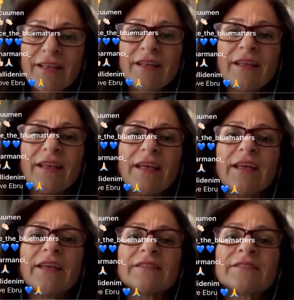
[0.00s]

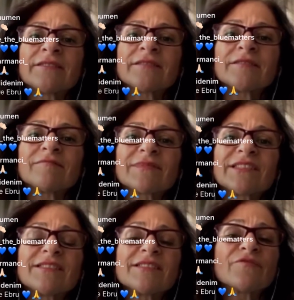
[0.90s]
And this
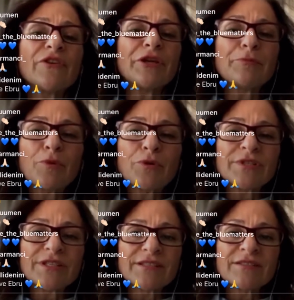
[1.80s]
is very important